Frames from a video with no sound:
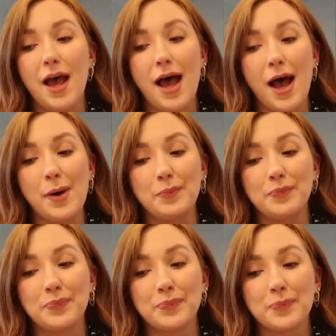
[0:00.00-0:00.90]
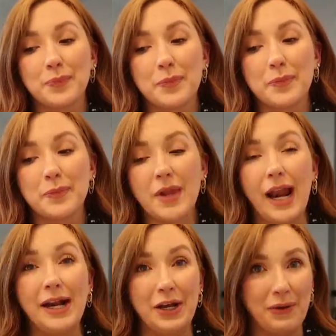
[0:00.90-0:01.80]
um
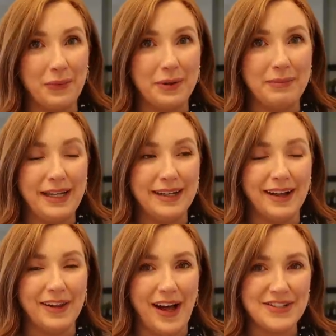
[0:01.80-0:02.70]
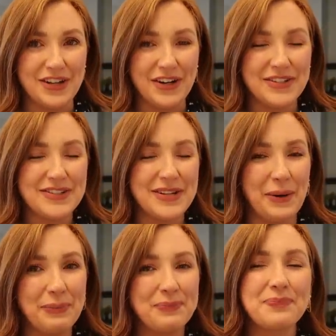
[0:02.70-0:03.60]
I know it would mean a lot to her so
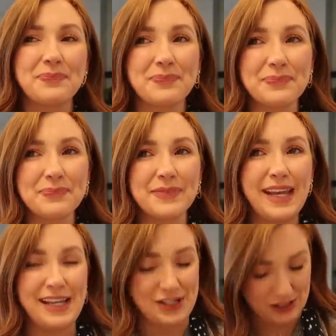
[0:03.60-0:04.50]
he's